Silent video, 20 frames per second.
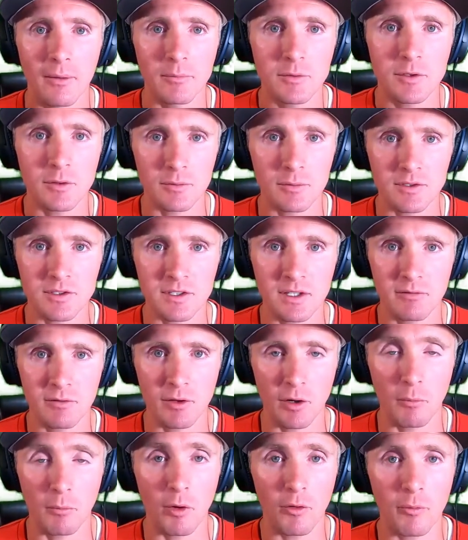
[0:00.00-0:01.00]

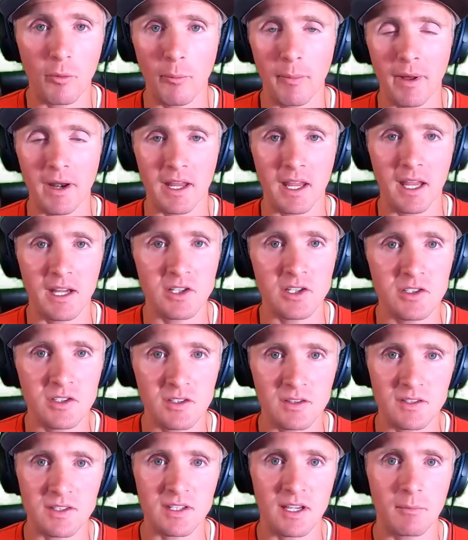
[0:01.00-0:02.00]
receive, multiple medications
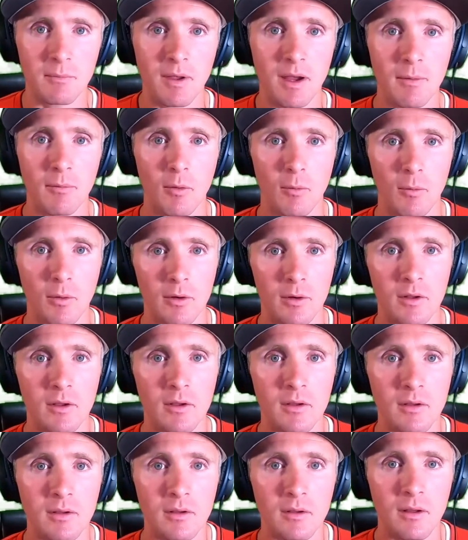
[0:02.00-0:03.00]
at the same time that would
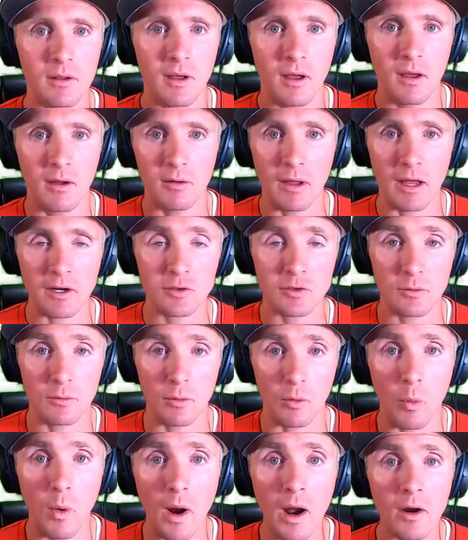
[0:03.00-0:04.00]
actually
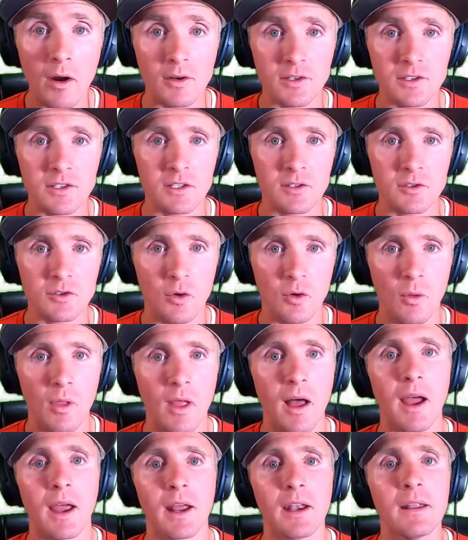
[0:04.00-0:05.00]
require a central
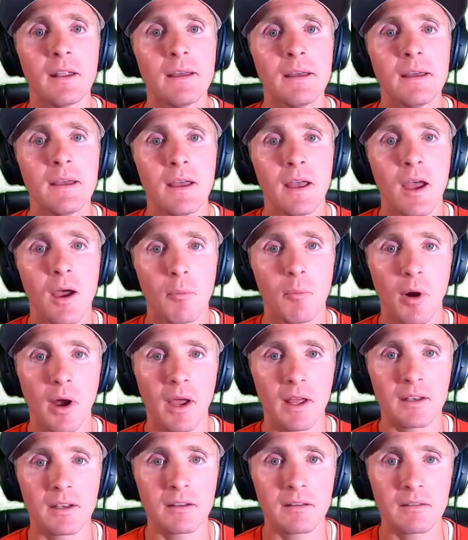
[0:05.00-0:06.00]
line.
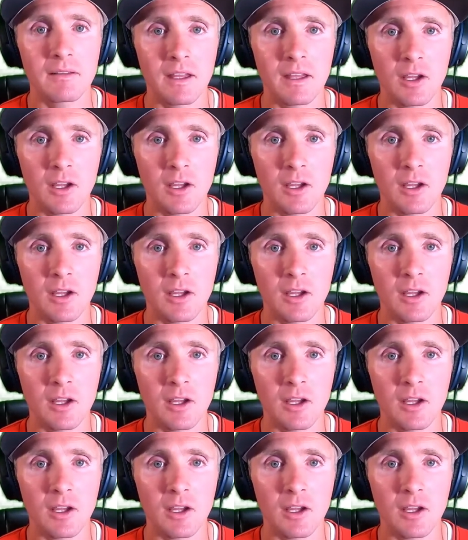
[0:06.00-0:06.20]
But they